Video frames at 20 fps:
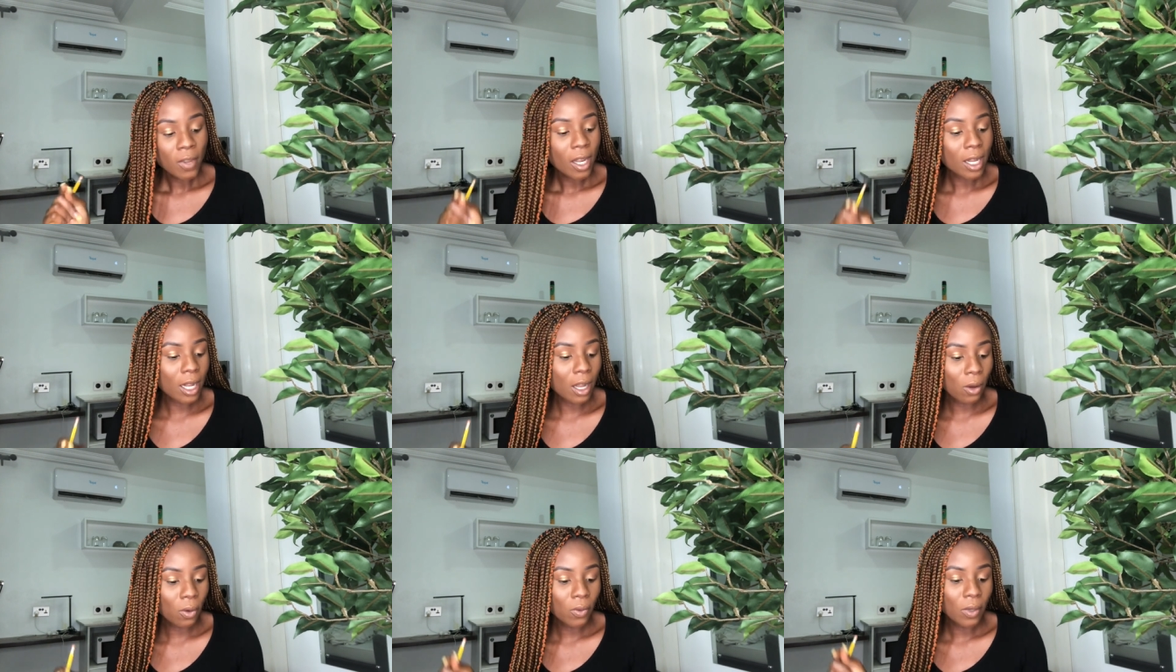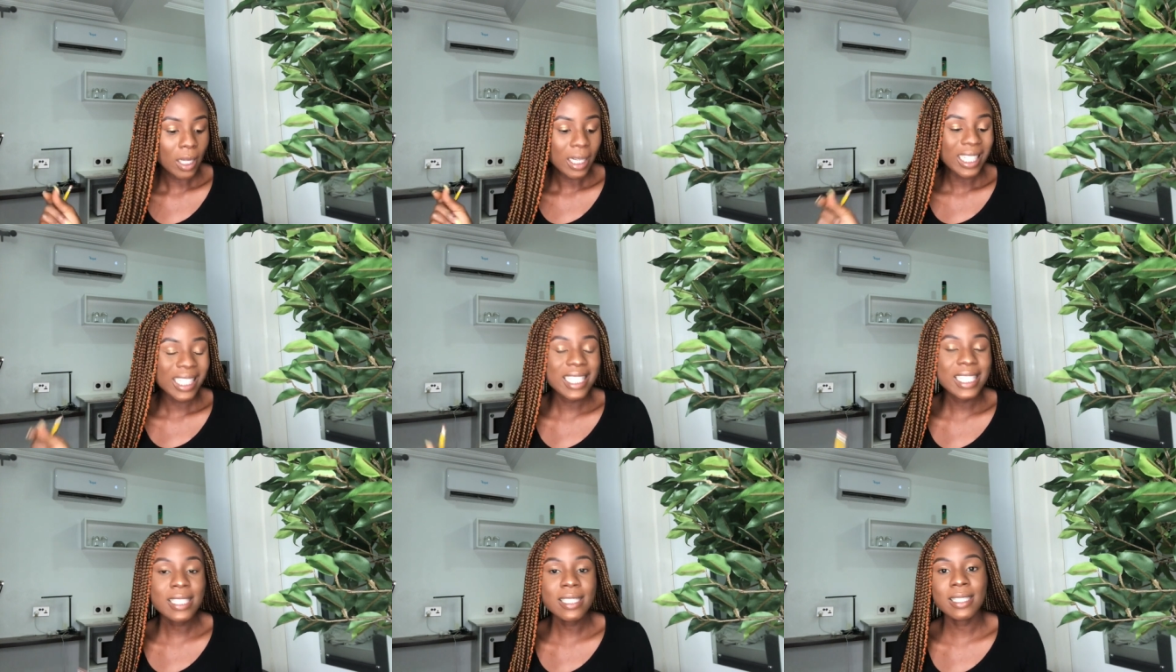Now,
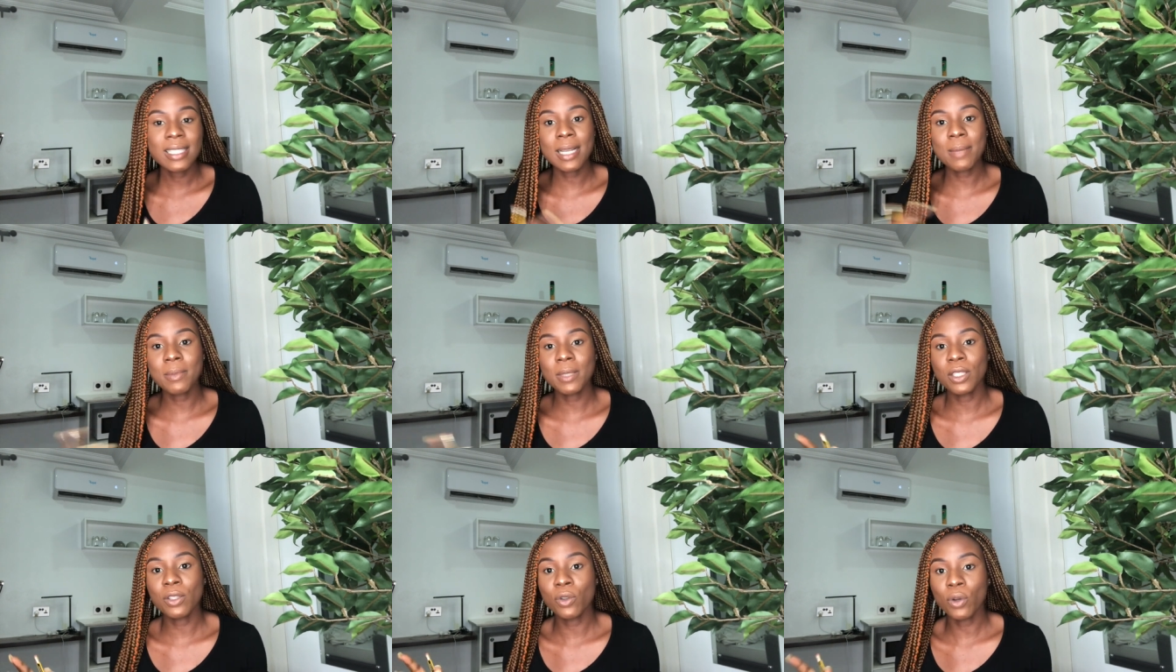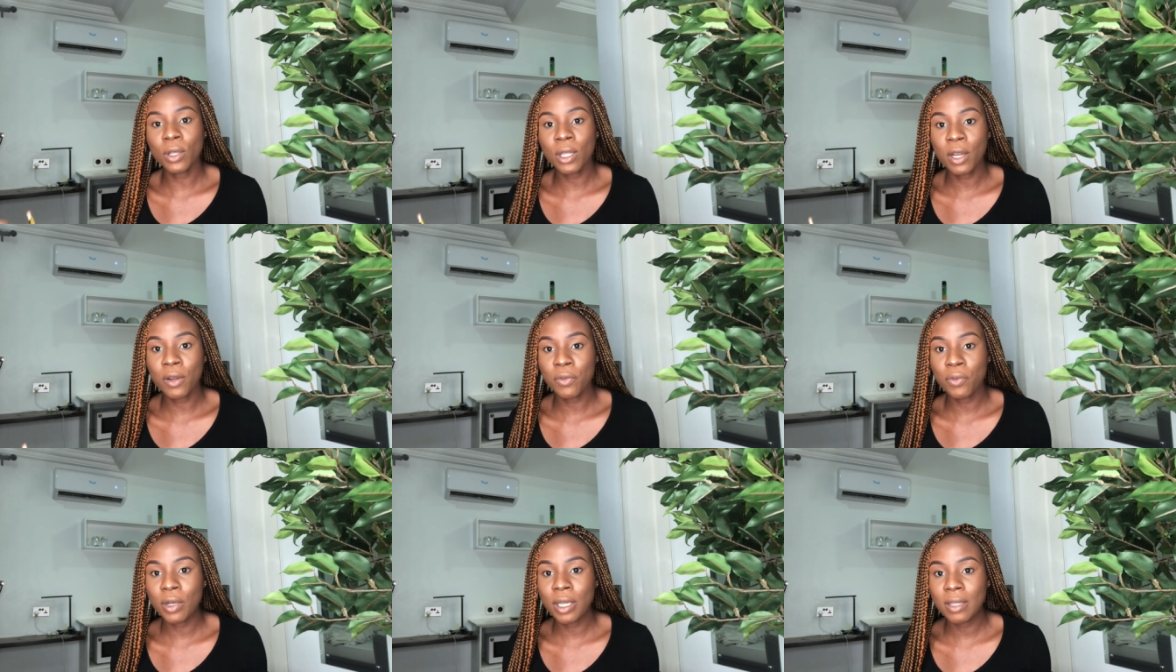list them in order
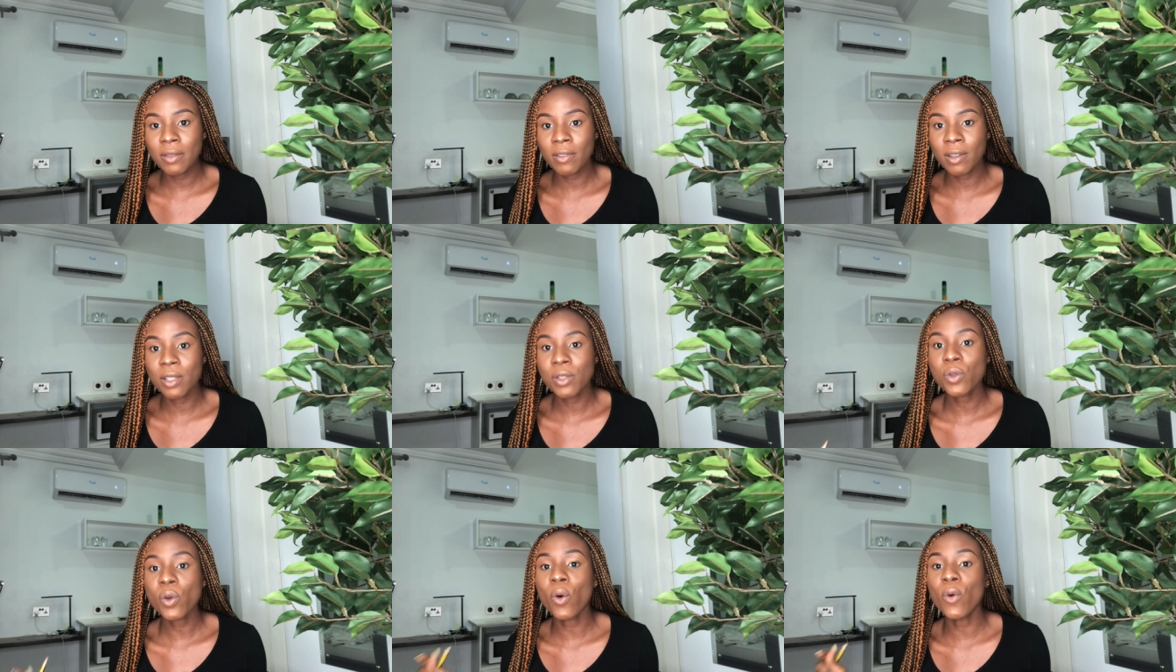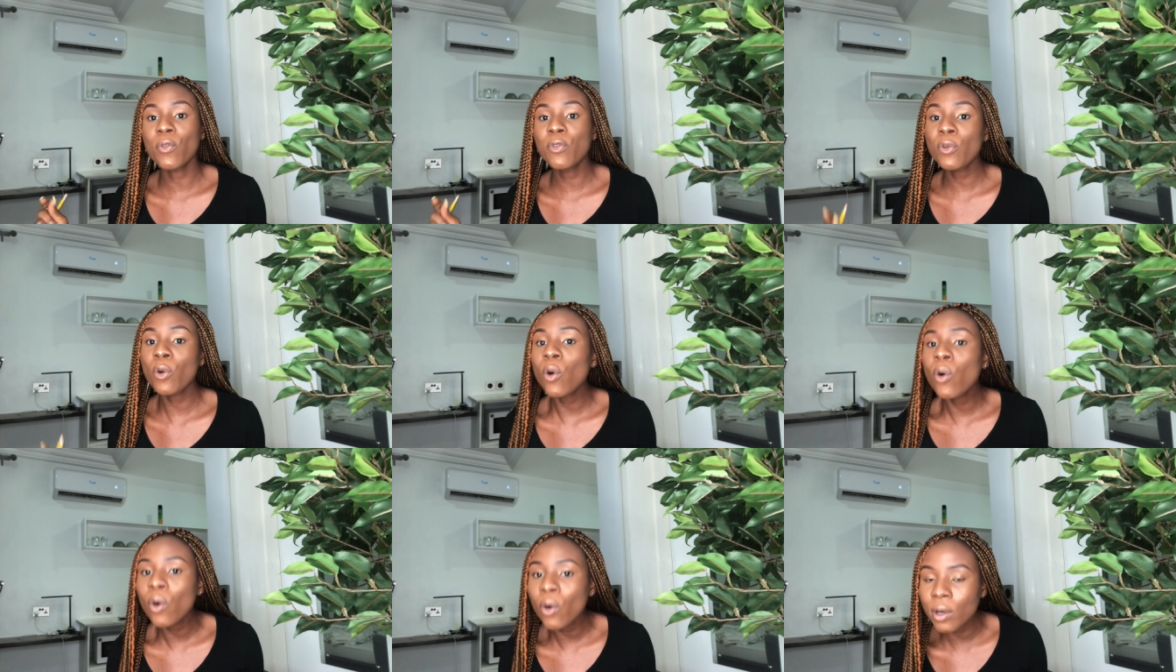of relevance.
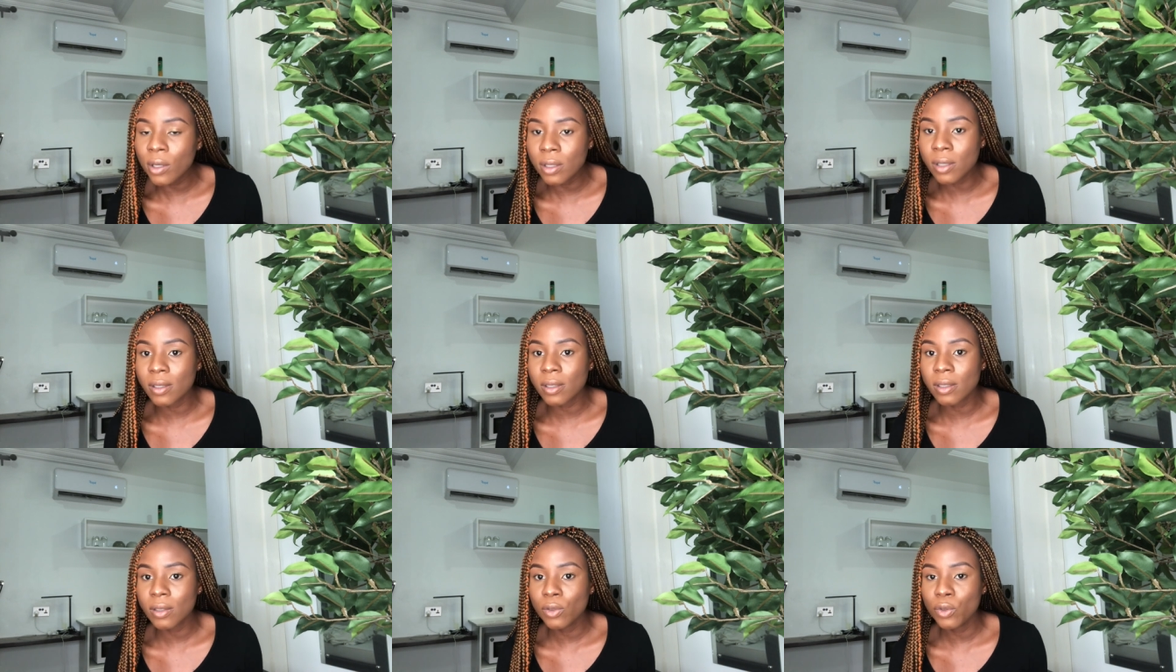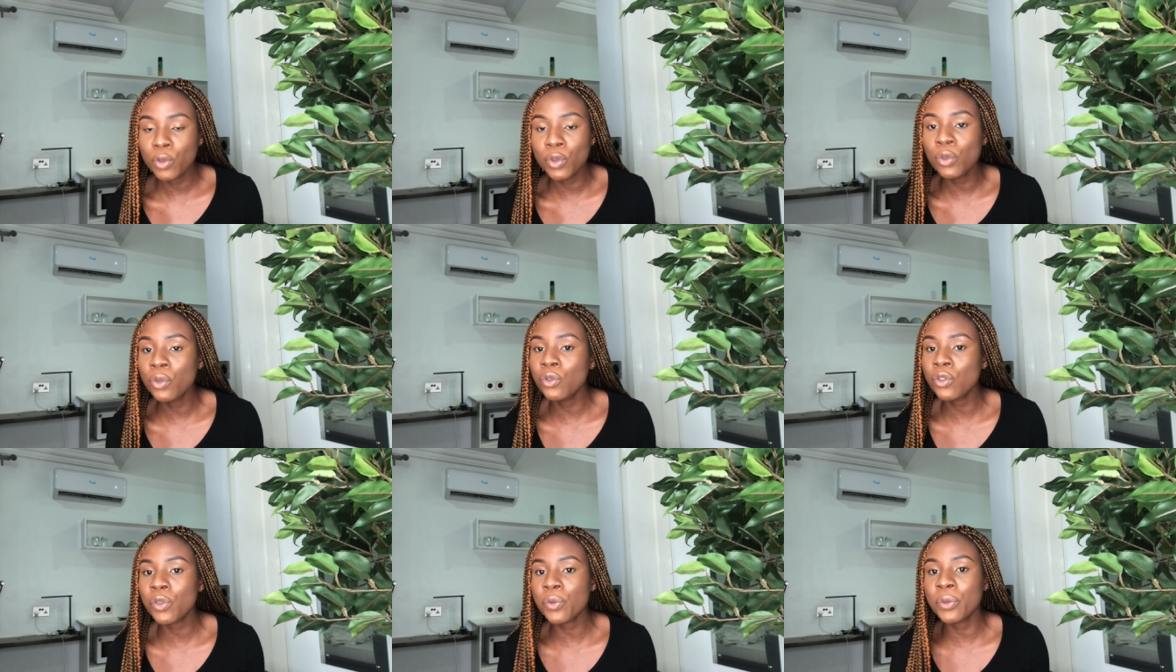Of course, you
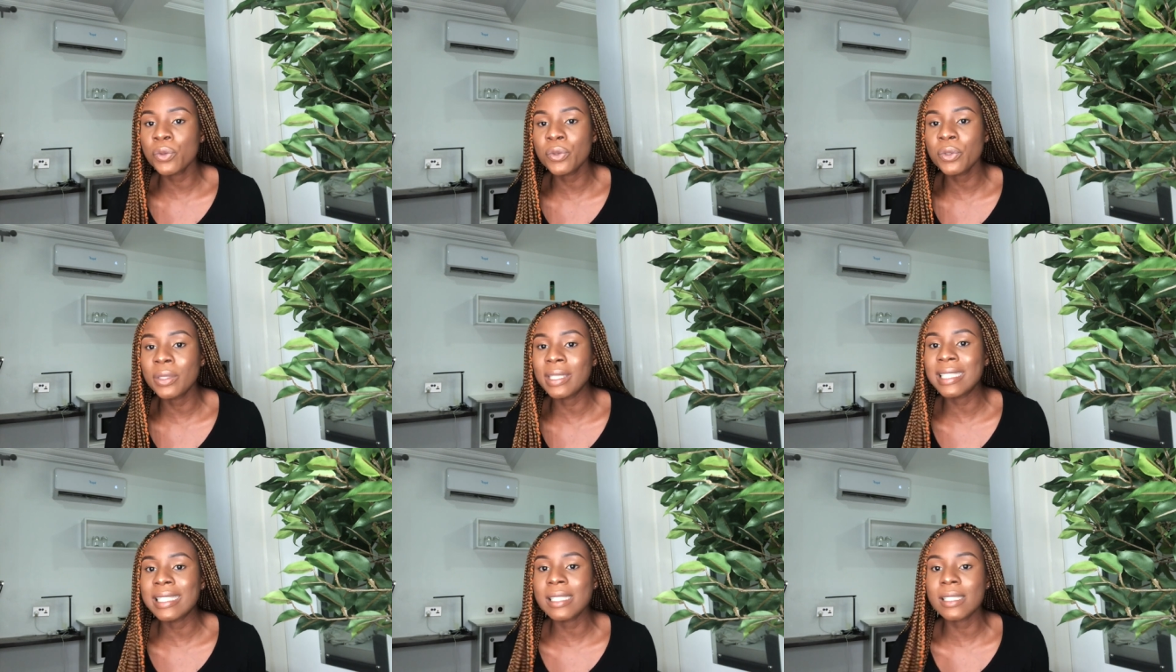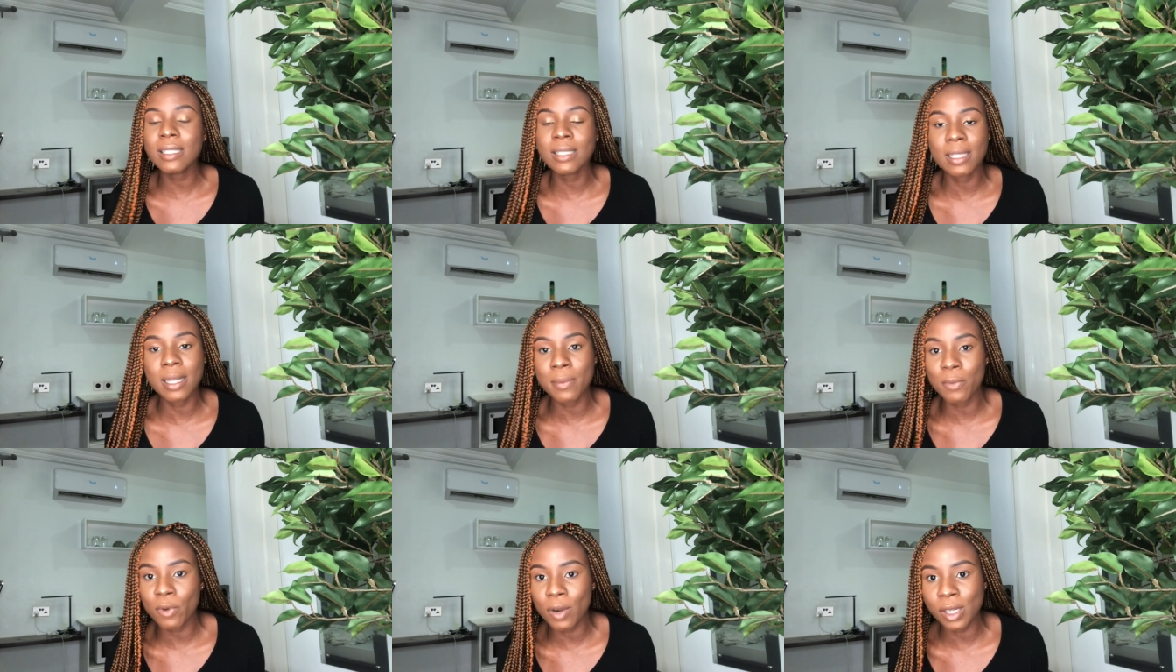don't just want to list
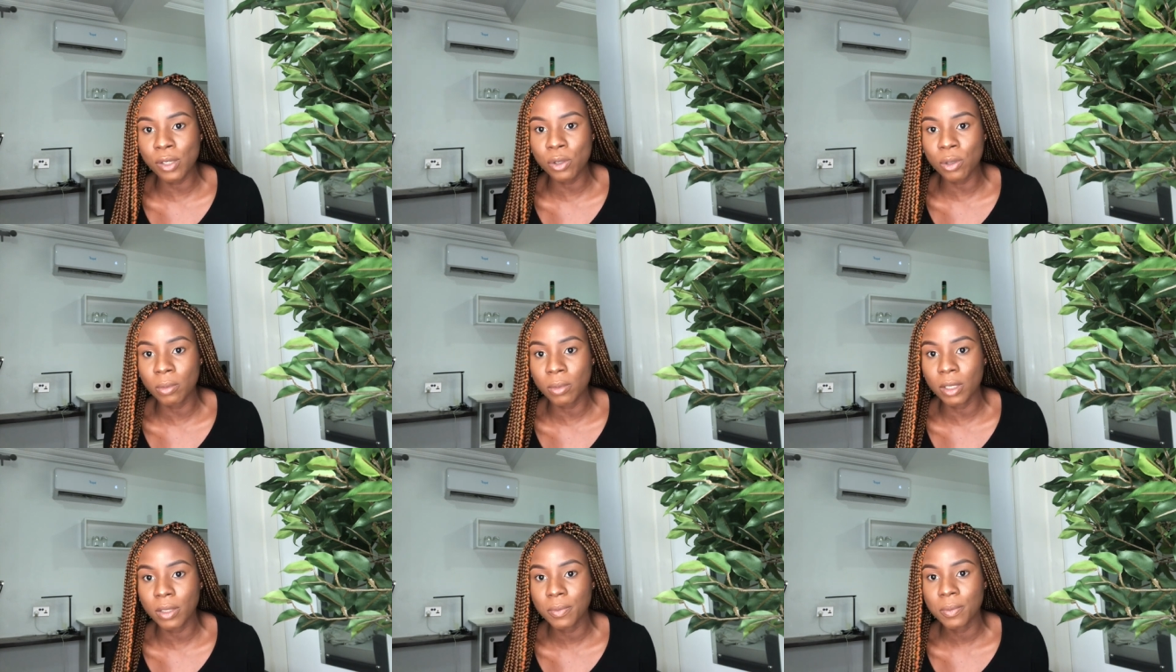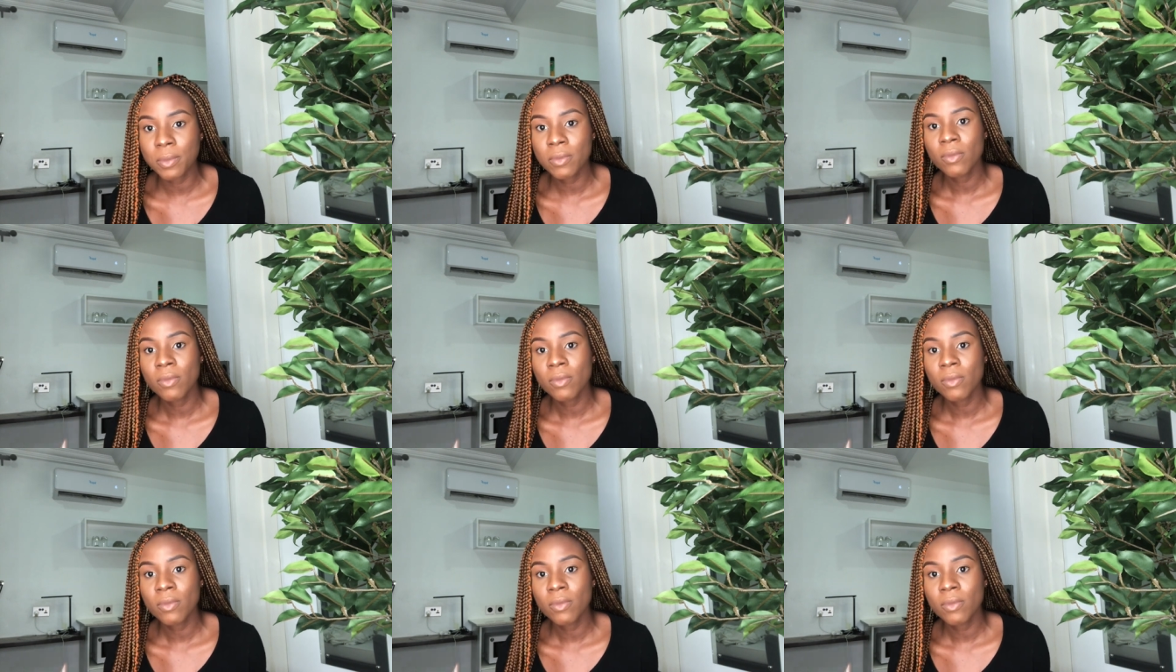them randomly.